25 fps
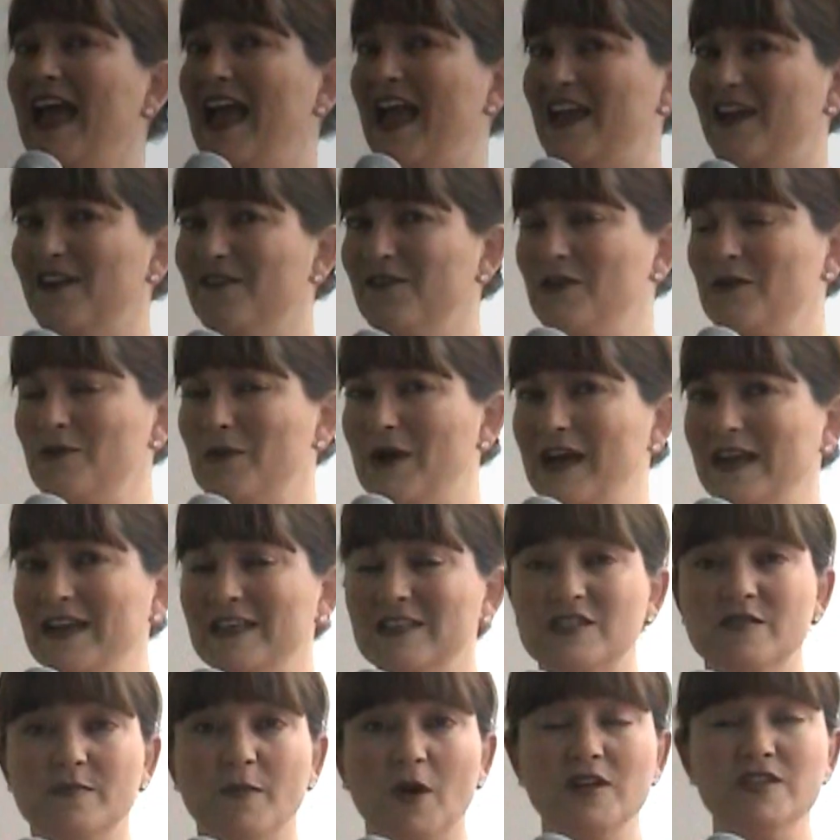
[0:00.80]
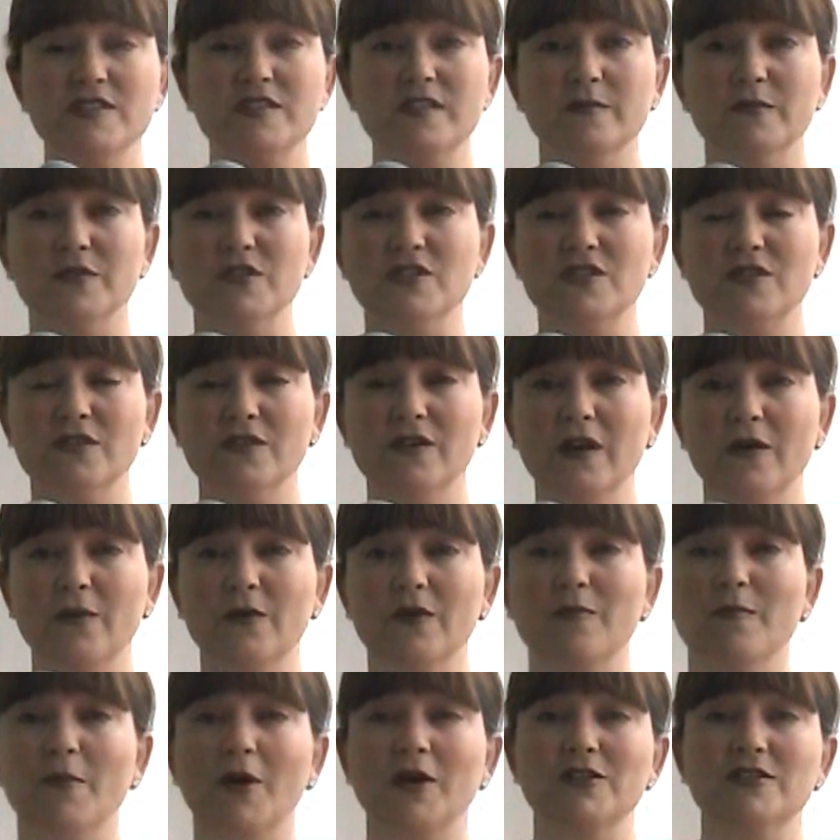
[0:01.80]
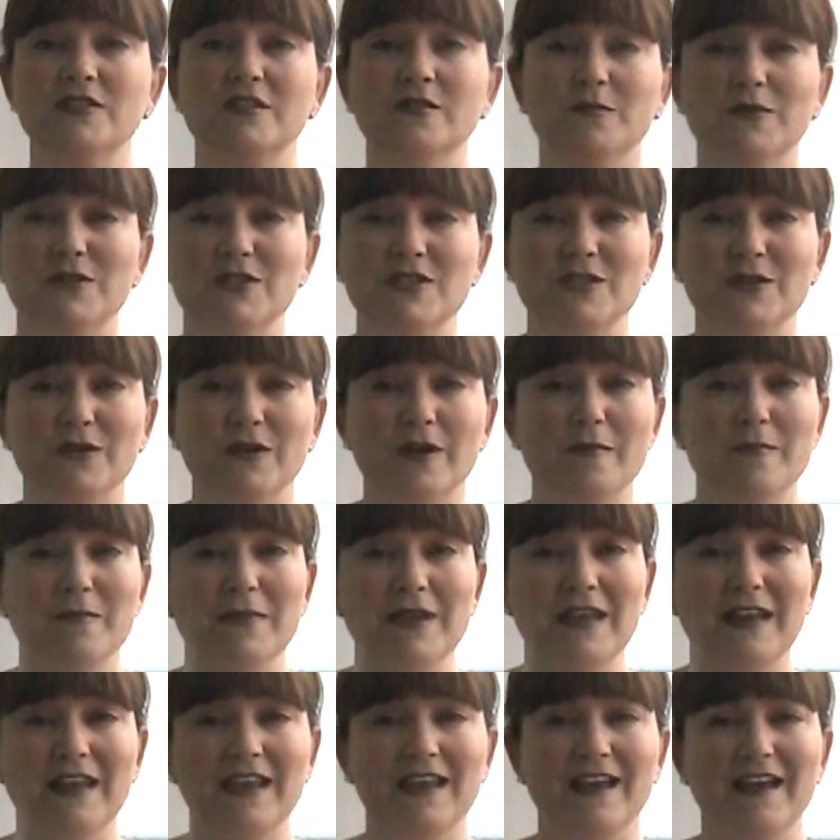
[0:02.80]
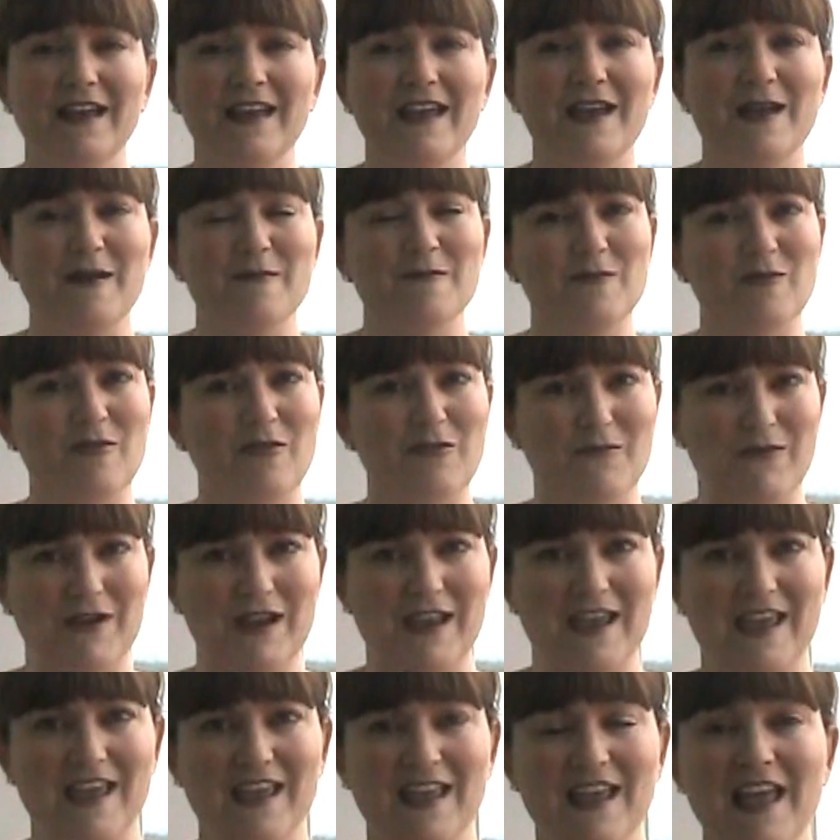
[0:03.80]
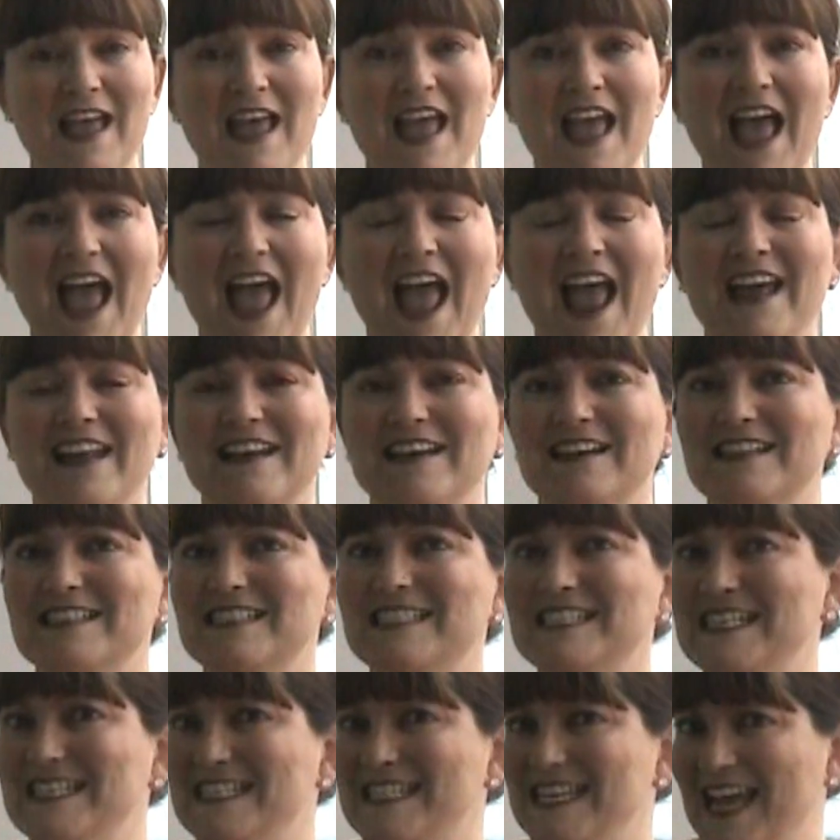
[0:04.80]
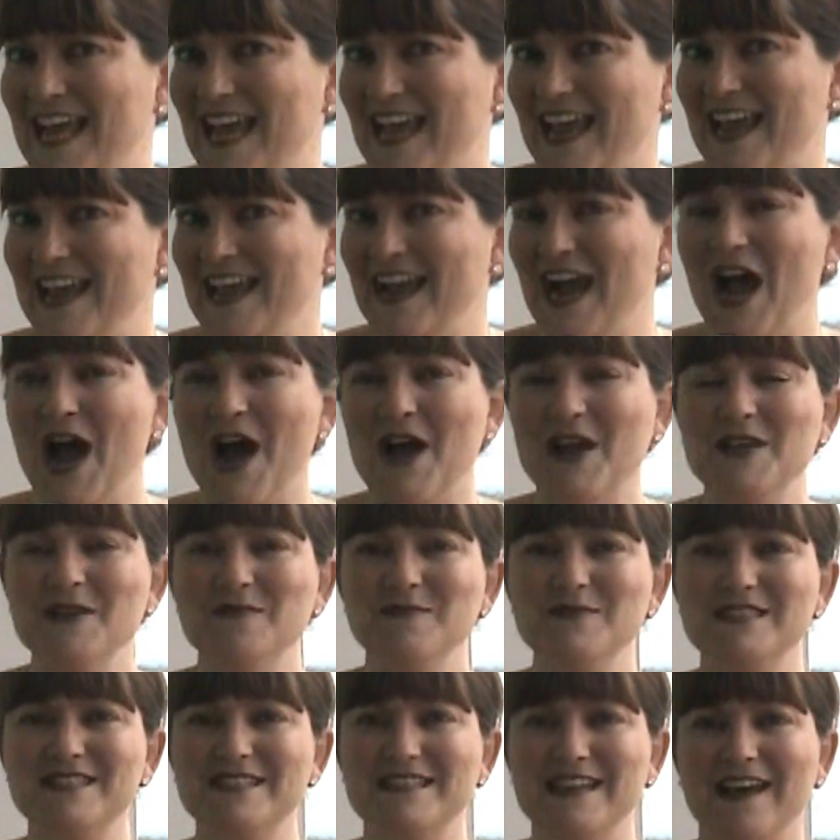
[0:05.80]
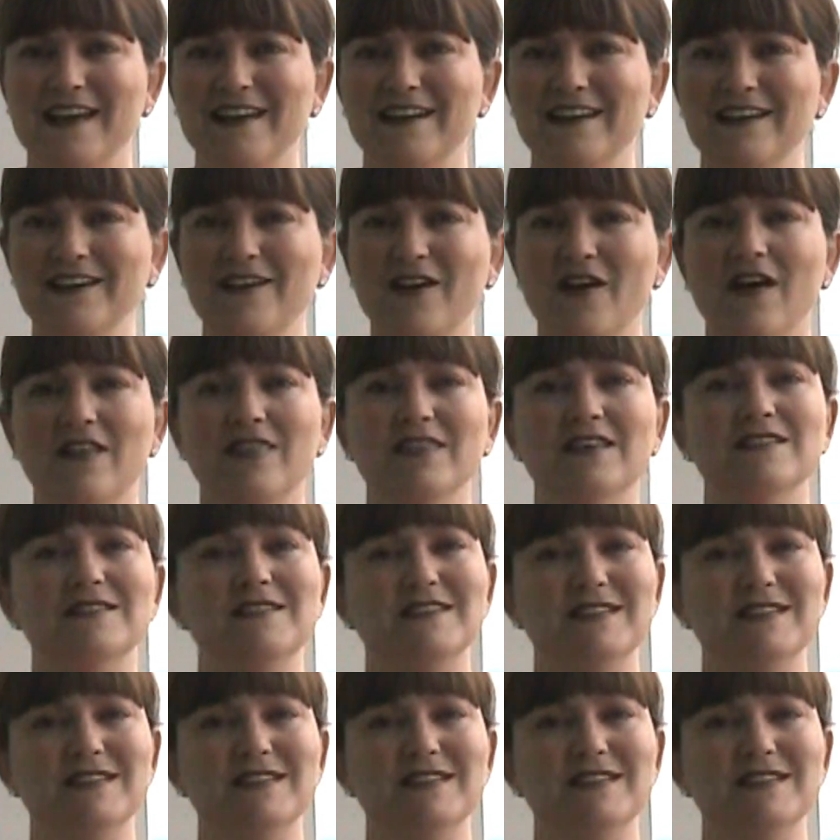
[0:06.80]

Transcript: Hey everyone, it's Marcy Masura with Marcy Masura Media M3. And today I am standing on the